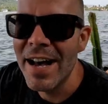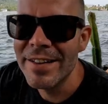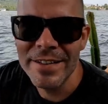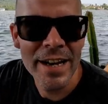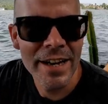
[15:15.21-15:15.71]

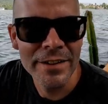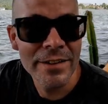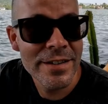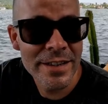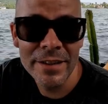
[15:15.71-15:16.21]
And yeah, you
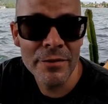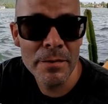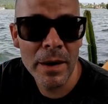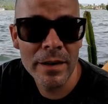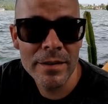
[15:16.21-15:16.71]
can see the view
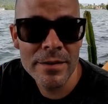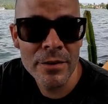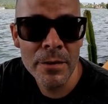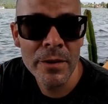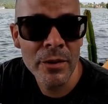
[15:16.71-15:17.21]
behind us,
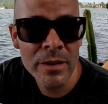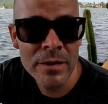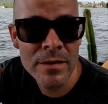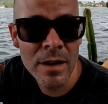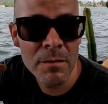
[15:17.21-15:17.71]
cool. We
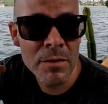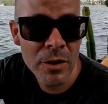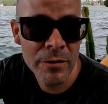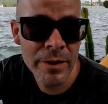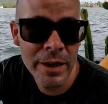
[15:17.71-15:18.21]
ordered some
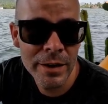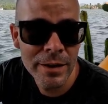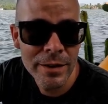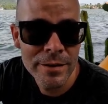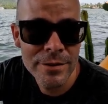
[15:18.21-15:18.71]
coffee,
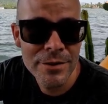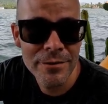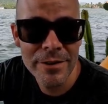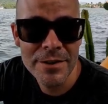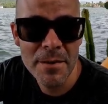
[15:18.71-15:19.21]
just to
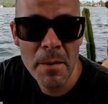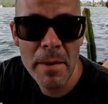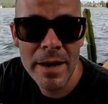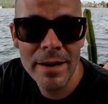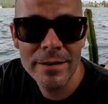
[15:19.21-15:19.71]
freshen up a
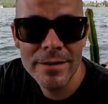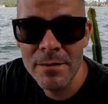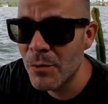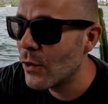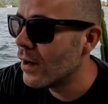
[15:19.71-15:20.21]
bit,
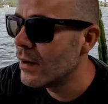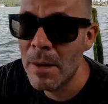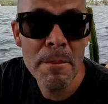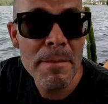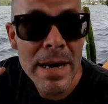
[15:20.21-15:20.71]
some water,
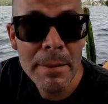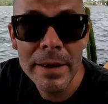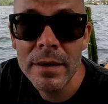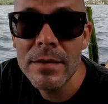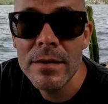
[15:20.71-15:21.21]
and
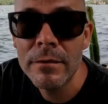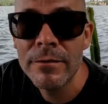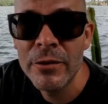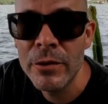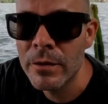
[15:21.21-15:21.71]
maybe some
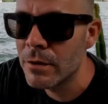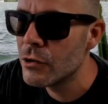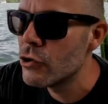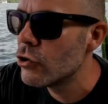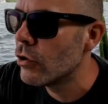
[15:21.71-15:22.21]
food, not
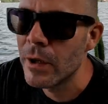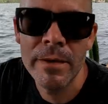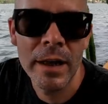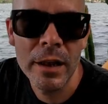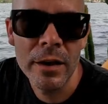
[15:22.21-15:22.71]
too sure, we've
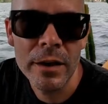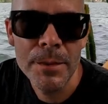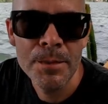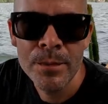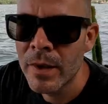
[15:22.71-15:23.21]
had a look.
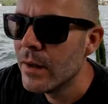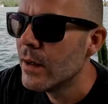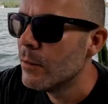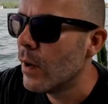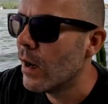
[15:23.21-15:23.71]

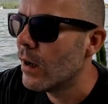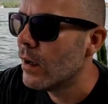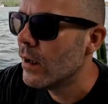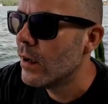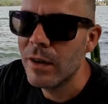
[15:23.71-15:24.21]
But
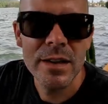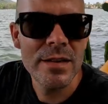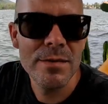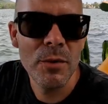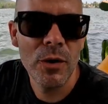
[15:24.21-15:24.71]

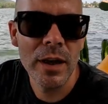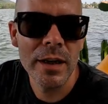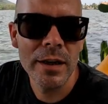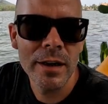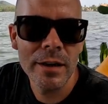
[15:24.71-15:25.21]
this is more
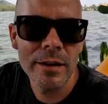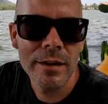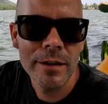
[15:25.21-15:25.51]
like it.